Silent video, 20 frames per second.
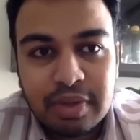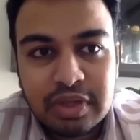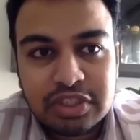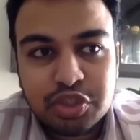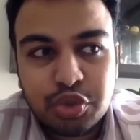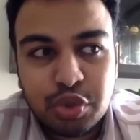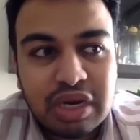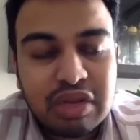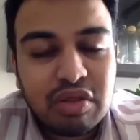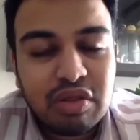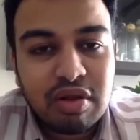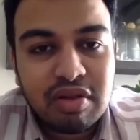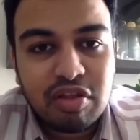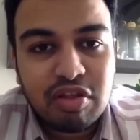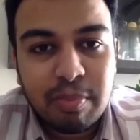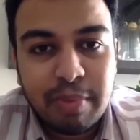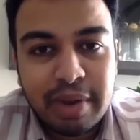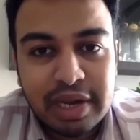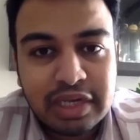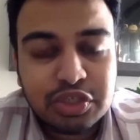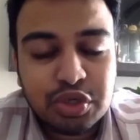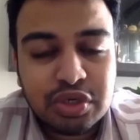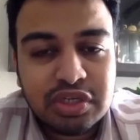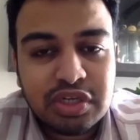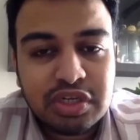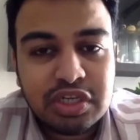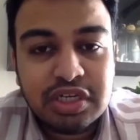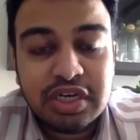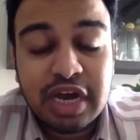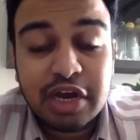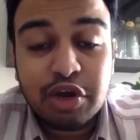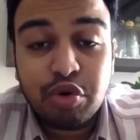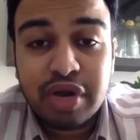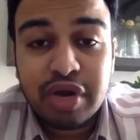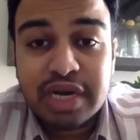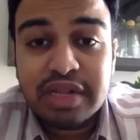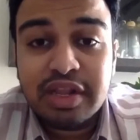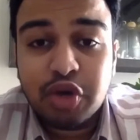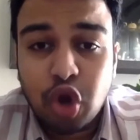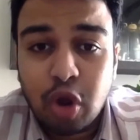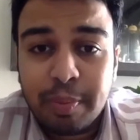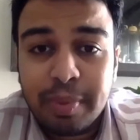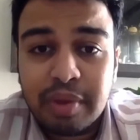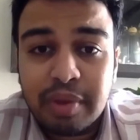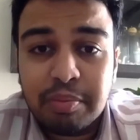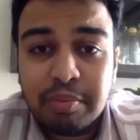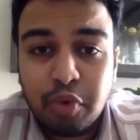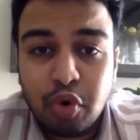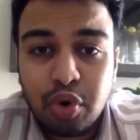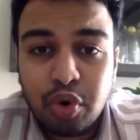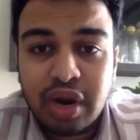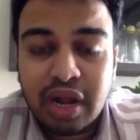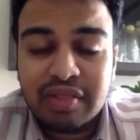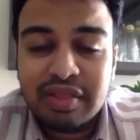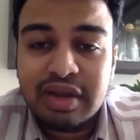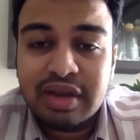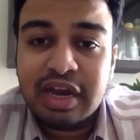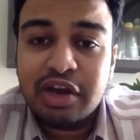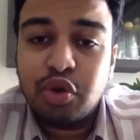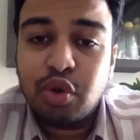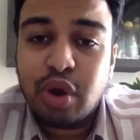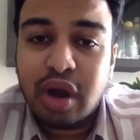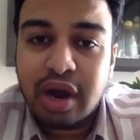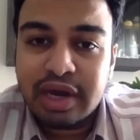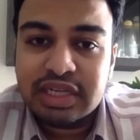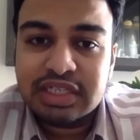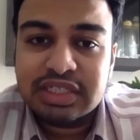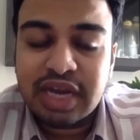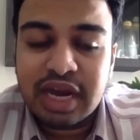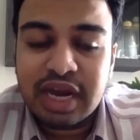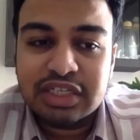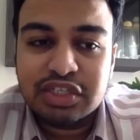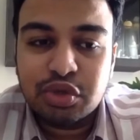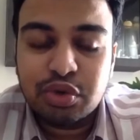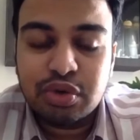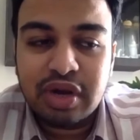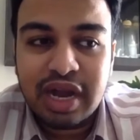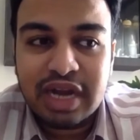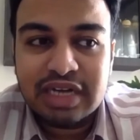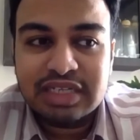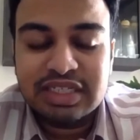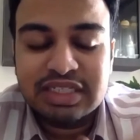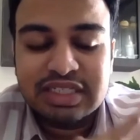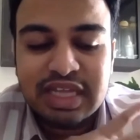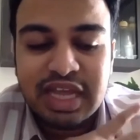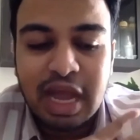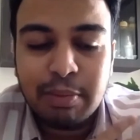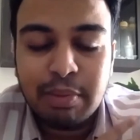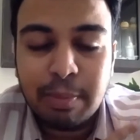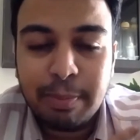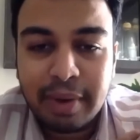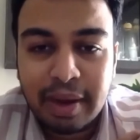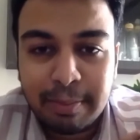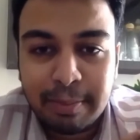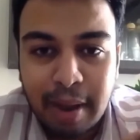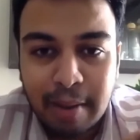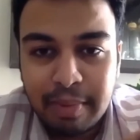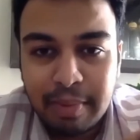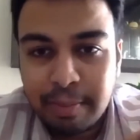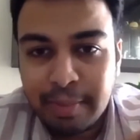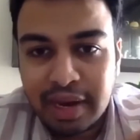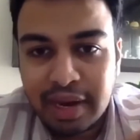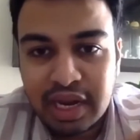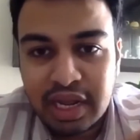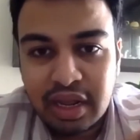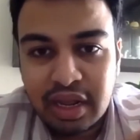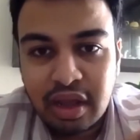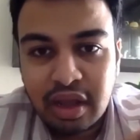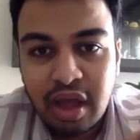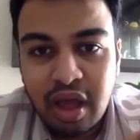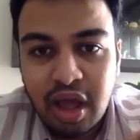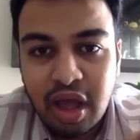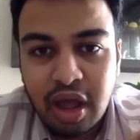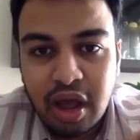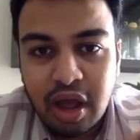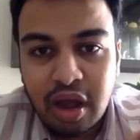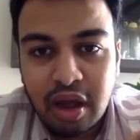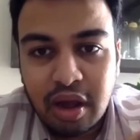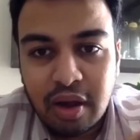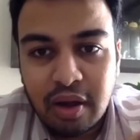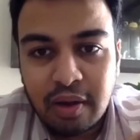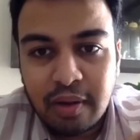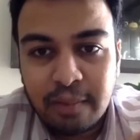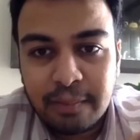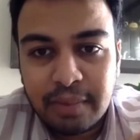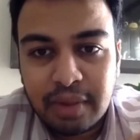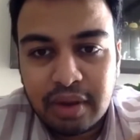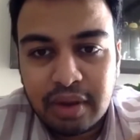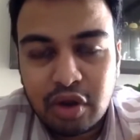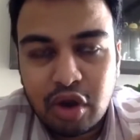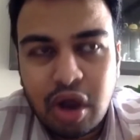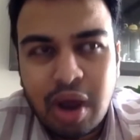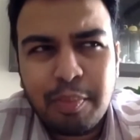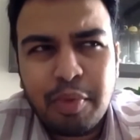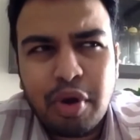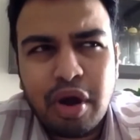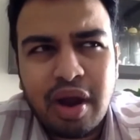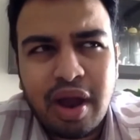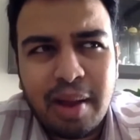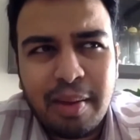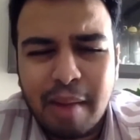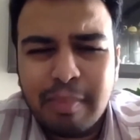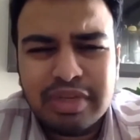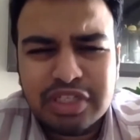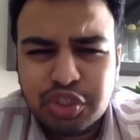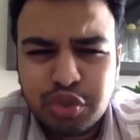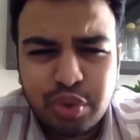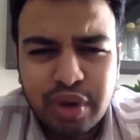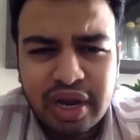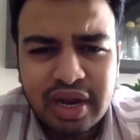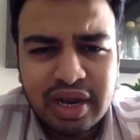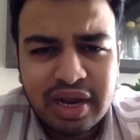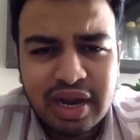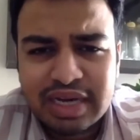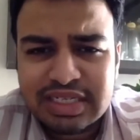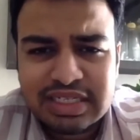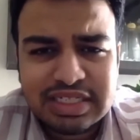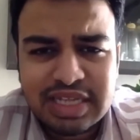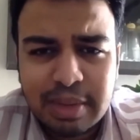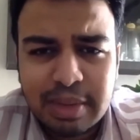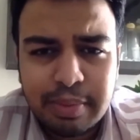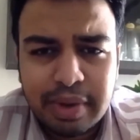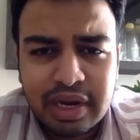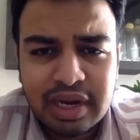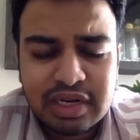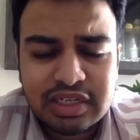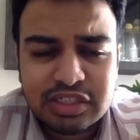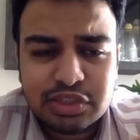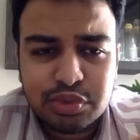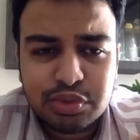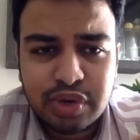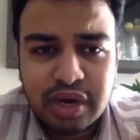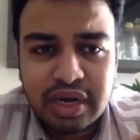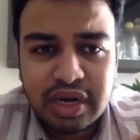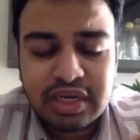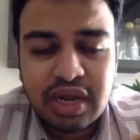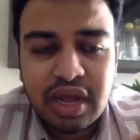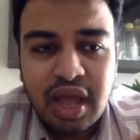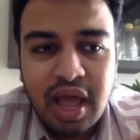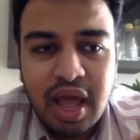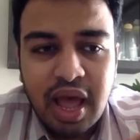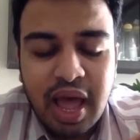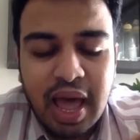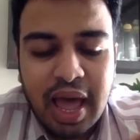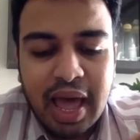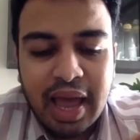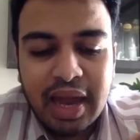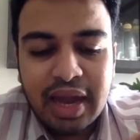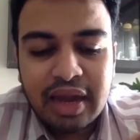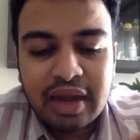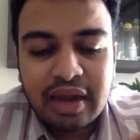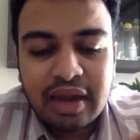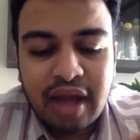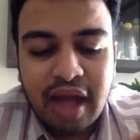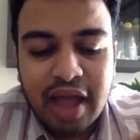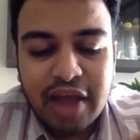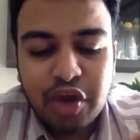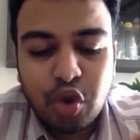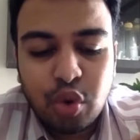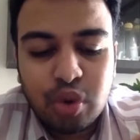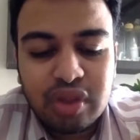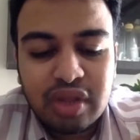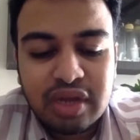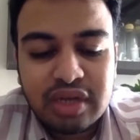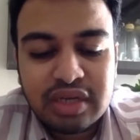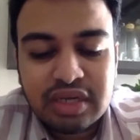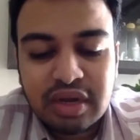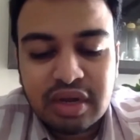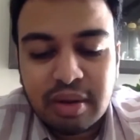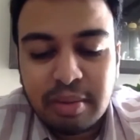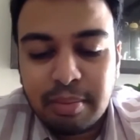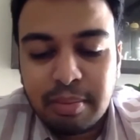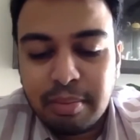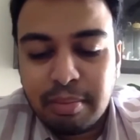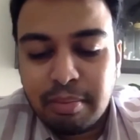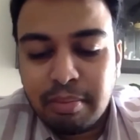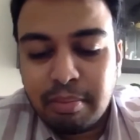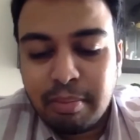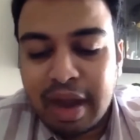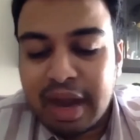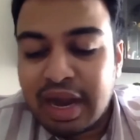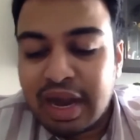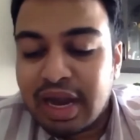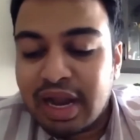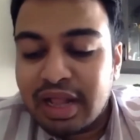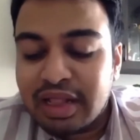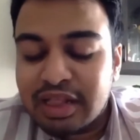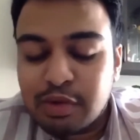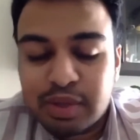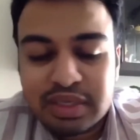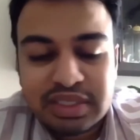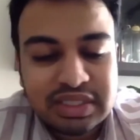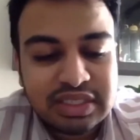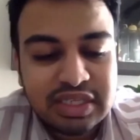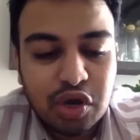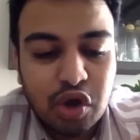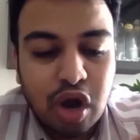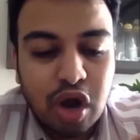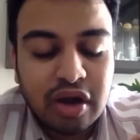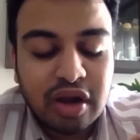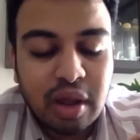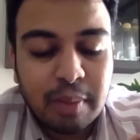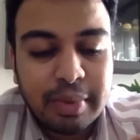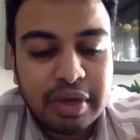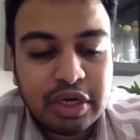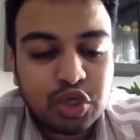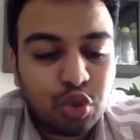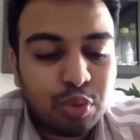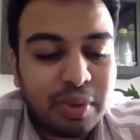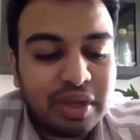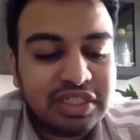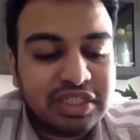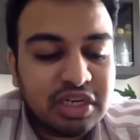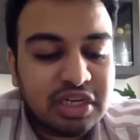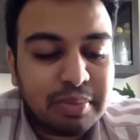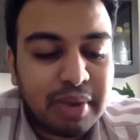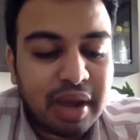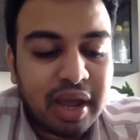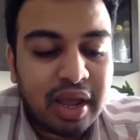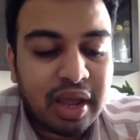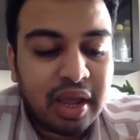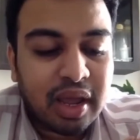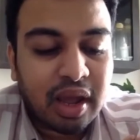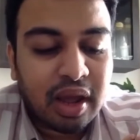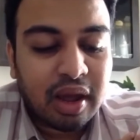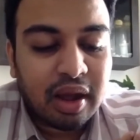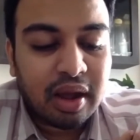students also, medical students, tend to read the topic more, and they tend to understand. So let's just say I'm a budding I'm a student. Let's just say I'm a medical student, and I know that mental health questions are not coming too much in my